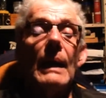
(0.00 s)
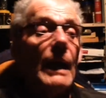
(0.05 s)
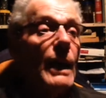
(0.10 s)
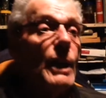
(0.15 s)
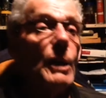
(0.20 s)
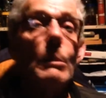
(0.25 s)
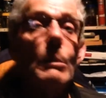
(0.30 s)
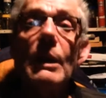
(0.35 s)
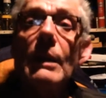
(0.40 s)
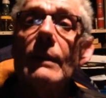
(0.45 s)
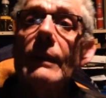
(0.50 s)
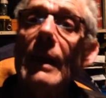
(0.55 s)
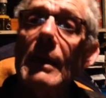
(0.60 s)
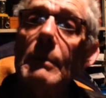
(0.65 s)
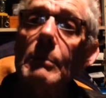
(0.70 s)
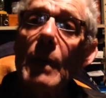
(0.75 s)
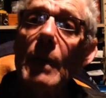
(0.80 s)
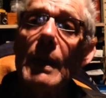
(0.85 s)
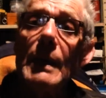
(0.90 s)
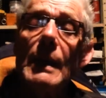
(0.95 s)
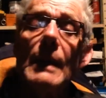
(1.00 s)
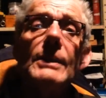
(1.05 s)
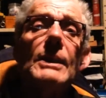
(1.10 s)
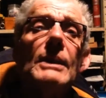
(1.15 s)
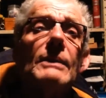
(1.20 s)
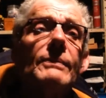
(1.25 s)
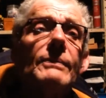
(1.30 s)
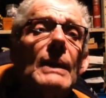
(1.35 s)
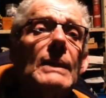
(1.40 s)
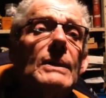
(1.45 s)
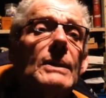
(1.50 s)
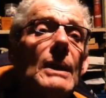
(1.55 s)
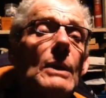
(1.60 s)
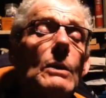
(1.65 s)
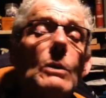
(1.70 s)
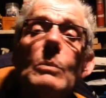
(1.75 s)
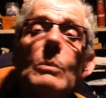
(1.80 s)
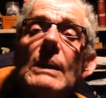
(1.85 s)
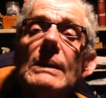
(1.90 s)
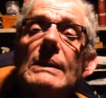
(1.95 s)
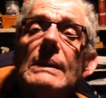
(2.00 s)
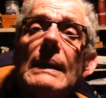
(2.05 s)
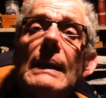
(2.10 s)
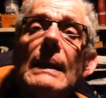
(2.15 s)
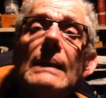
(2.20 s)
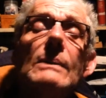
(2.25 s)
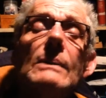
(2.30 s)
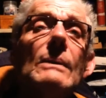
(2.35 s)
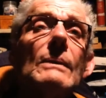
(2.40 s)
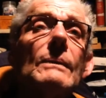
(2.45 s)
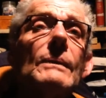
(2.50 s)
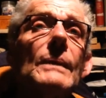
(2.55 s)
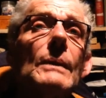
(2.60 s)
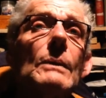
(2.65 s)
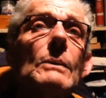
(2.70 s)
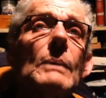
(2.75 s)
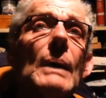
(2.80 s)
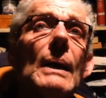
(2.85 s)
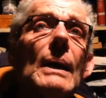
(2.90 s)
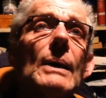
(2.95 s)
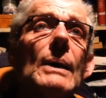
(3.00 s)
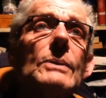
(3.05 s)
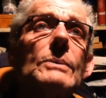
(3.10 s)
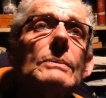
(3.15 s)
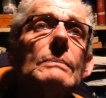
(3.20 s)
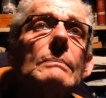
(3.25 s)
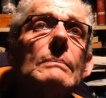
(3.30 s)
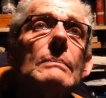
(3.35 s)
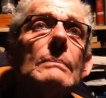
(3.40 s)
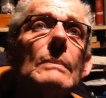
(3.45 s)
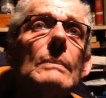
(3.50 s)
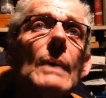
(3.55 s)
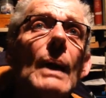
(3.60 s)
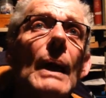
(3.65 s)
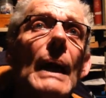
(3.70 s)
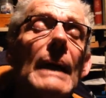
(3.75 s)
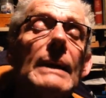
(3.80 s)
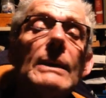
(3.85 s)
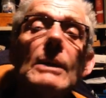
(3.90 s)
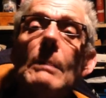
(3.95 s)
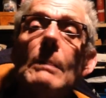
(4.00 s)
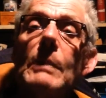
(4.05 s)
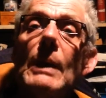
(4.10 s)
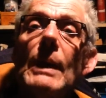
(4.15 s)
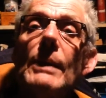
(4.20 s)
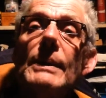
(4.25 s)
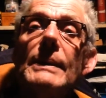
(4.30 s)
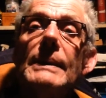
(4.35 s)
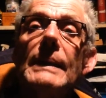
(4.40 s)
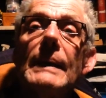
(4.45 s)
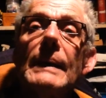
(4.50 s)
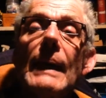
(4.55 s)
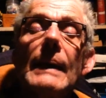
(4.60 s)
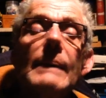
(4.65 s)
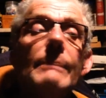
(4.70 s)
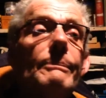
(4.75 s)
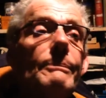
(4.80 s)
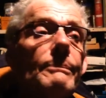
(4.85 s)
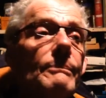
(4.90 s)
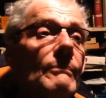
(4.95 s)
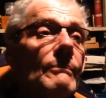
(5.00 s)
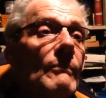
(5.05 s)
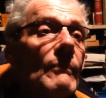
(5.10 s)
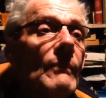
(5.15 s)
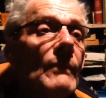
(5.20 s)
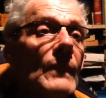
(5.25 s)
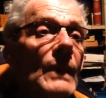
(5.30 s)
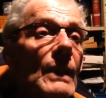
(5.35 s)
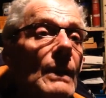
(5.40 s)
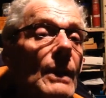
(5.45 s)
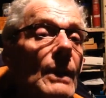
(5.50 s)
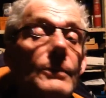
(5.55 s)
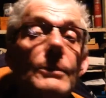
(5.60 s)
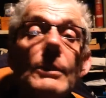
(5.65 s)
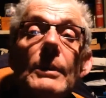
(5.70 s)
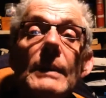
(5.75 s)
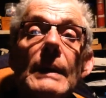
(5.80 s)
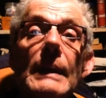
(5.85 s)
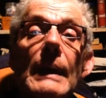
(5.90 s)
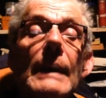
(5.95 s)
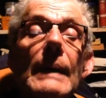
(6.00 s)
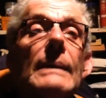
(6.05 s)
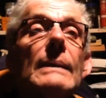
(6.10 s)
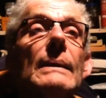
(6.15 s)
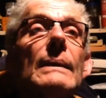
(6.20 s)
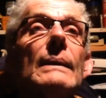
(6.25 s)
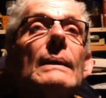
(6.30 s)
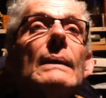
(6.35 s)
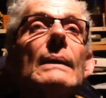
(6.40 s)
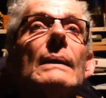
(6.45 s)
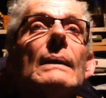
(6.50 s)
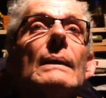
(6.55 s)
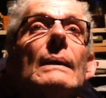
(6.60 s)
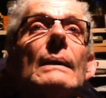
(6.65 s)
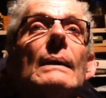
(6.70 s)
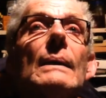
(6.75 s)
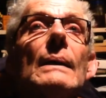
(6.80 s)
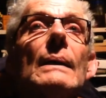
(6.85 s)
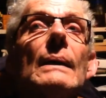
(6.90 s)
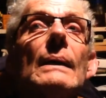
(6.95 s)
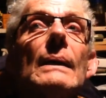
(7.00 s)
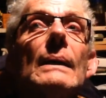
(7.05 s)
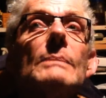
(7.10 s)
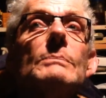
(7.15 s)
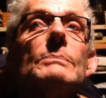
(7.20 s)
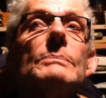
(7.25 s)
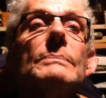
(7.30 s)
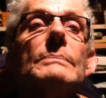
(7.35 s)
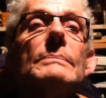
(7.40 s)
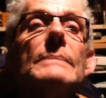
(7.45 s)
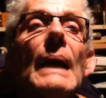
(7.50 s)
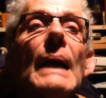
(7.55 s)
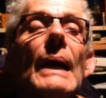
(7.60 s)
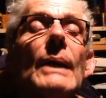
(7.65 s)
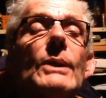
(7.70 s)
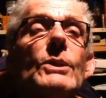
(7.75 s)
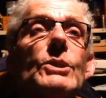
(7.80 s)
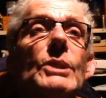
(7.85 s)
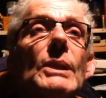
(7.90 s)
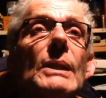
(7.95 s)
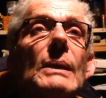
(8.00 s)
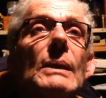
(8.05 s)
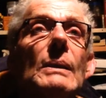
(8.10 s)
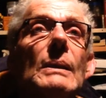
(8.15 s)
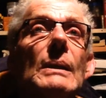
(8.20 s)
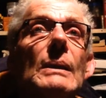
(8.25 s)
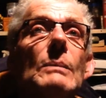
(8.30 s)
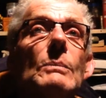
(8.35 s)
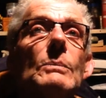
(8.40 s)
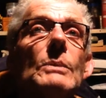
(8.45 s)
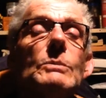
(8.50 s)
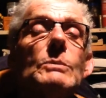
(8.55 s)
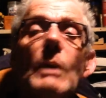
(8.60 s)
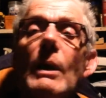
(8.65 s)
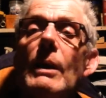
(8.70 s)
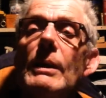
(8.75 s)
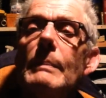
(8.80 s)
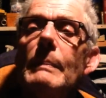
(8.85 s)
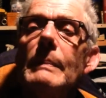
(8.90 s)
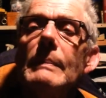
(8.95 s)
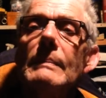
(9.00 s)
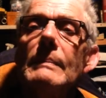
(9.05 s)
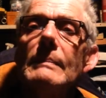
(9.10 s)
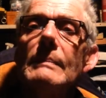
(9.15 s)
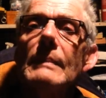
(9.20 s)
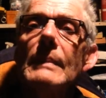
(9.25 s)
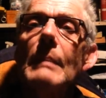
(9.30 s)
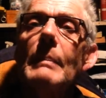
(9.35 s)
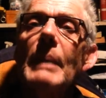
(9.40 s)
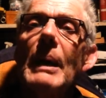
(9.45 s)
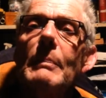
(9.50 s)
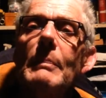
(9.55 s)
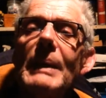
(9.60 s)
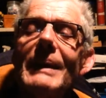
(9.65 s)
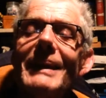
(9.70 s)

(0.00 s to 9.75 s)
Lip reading: And I want to thank my dear friend Dill once again for I hadn't uploaded today. Through the day, and she was worried about me